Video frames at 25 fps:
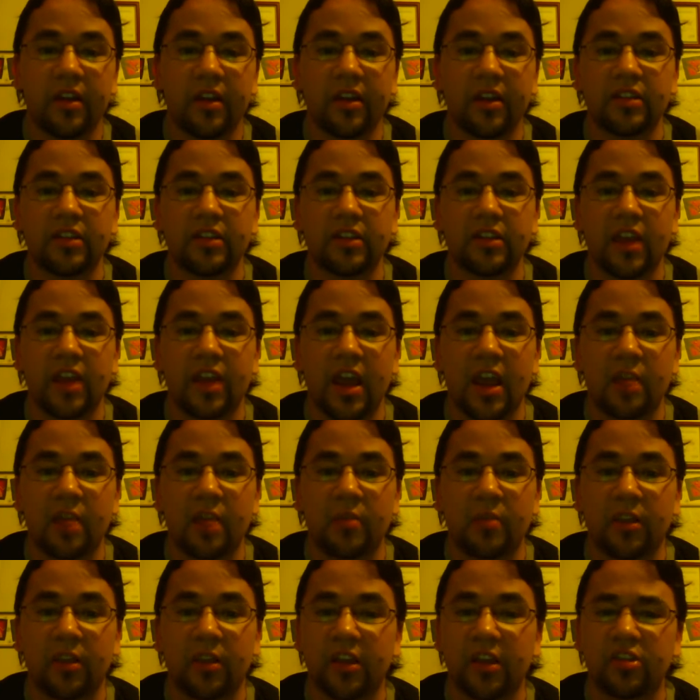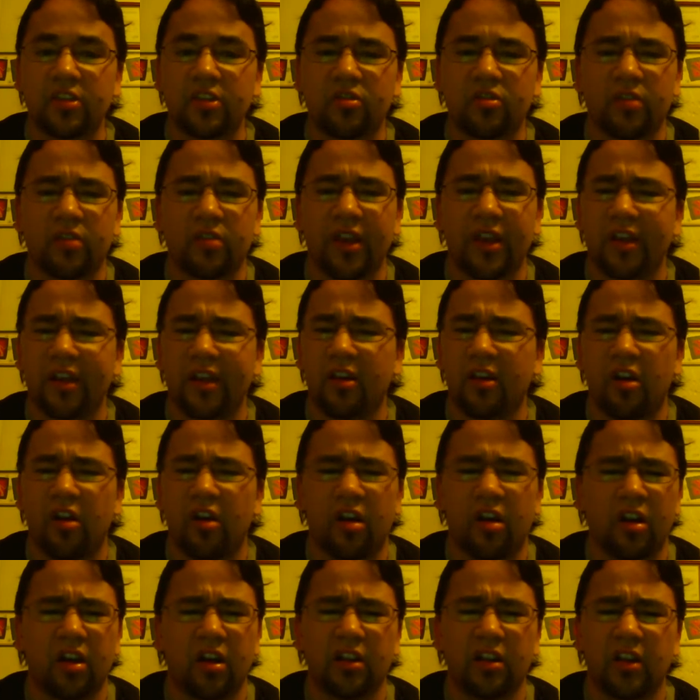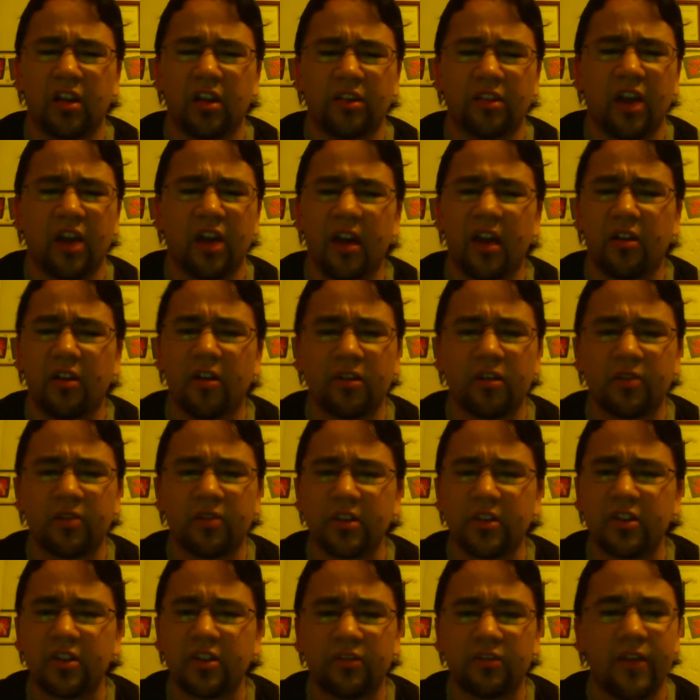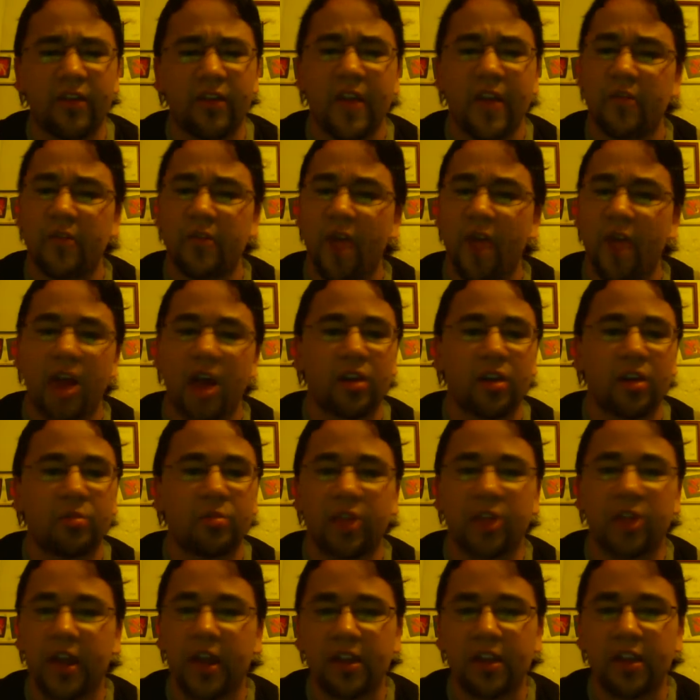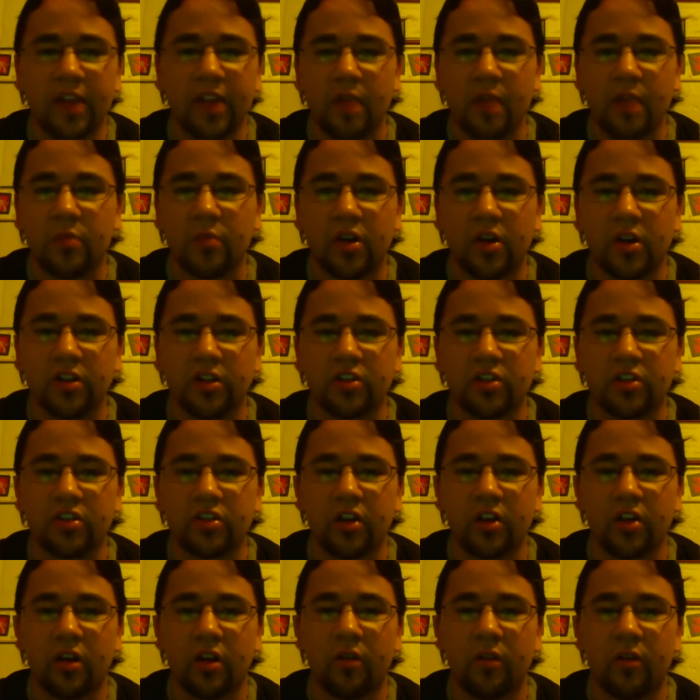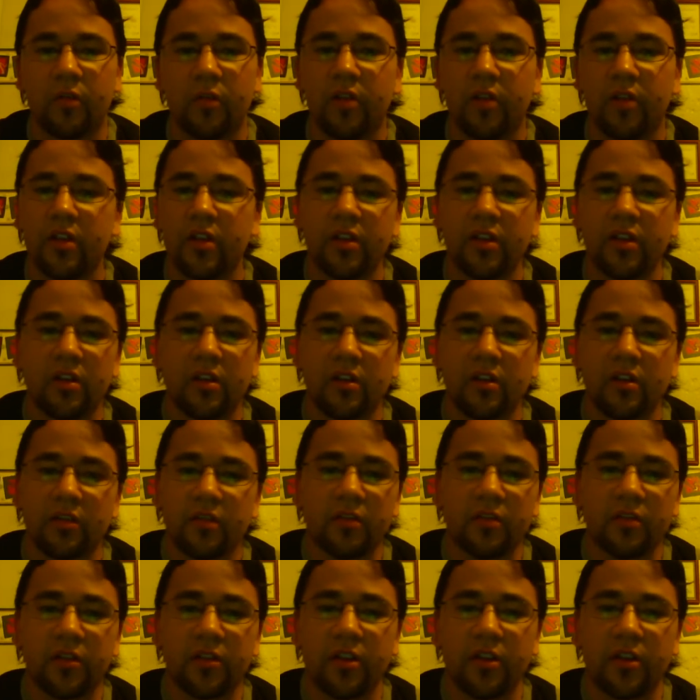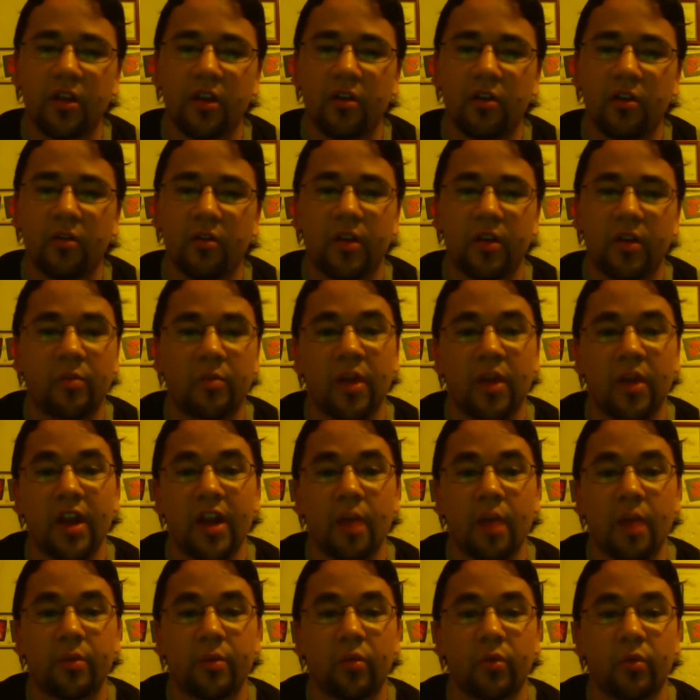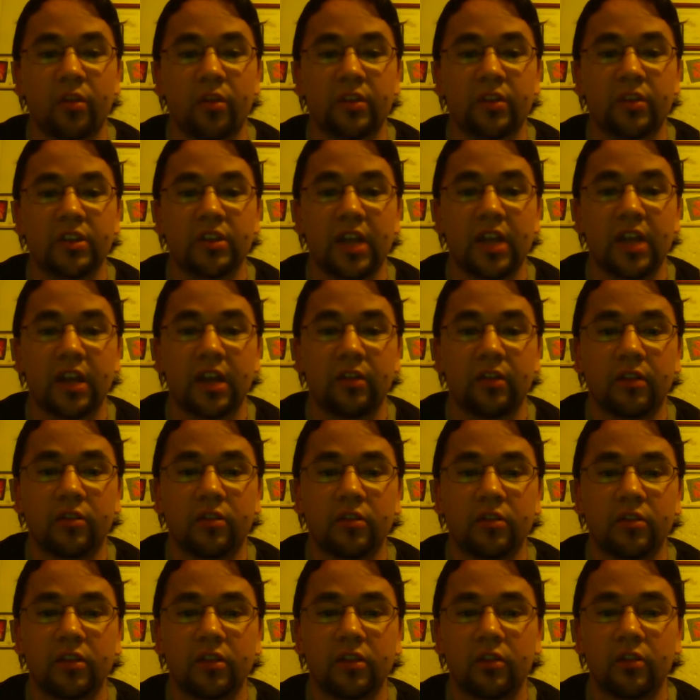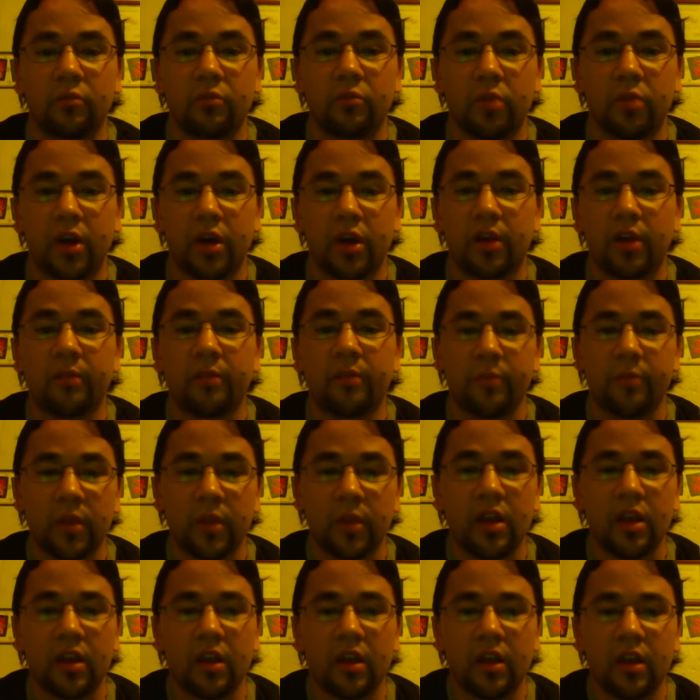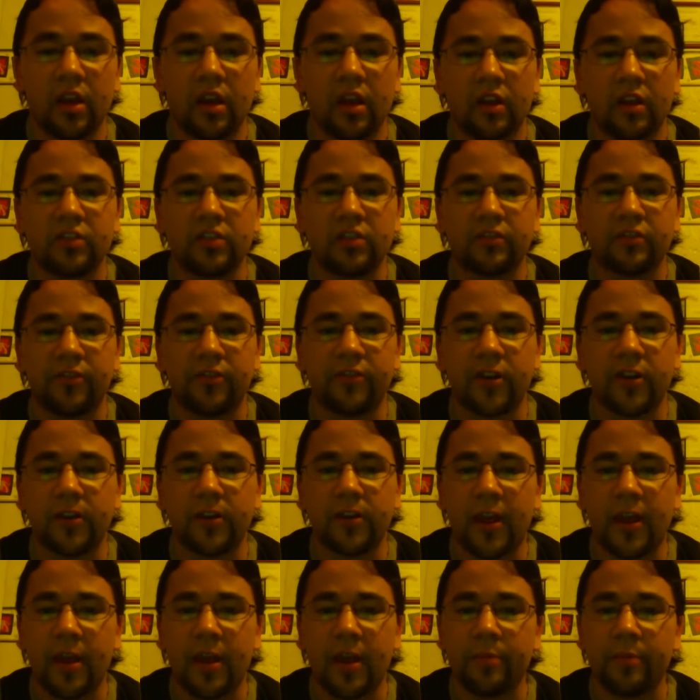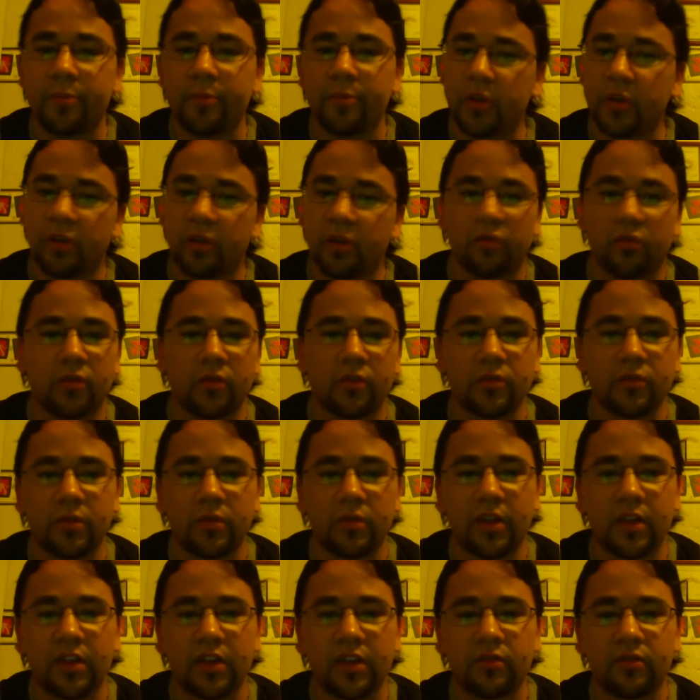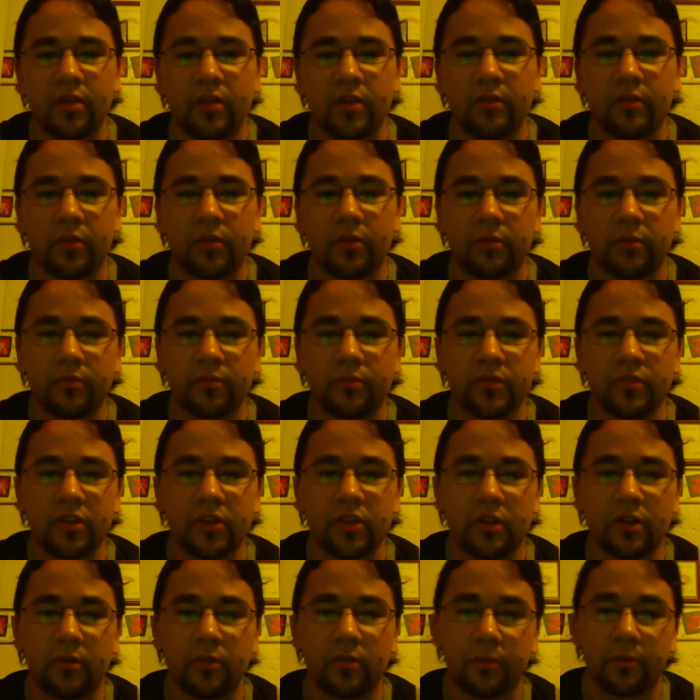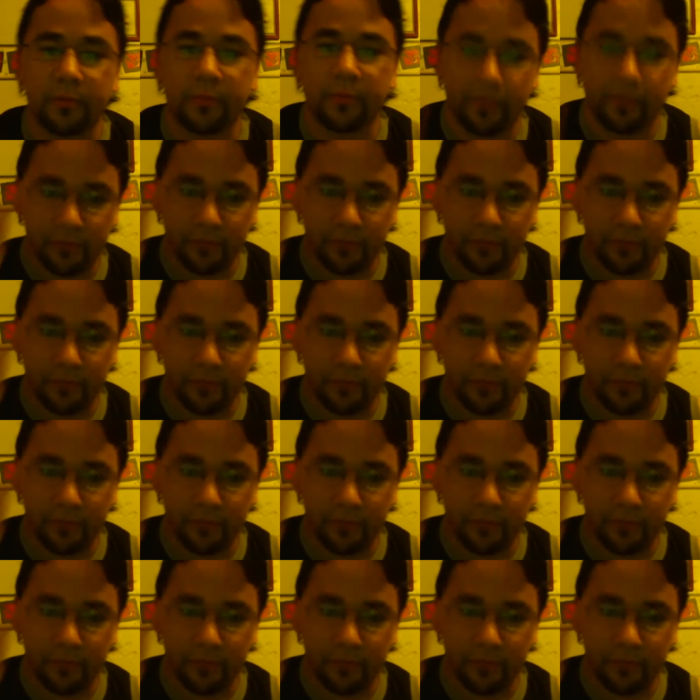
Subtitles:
it's a game, unless you're like a diehard wrestling fan, you're not going to play it that much. So, it might not be worth a second look to you, but it is a fun game, but the thrills won't last forever. So,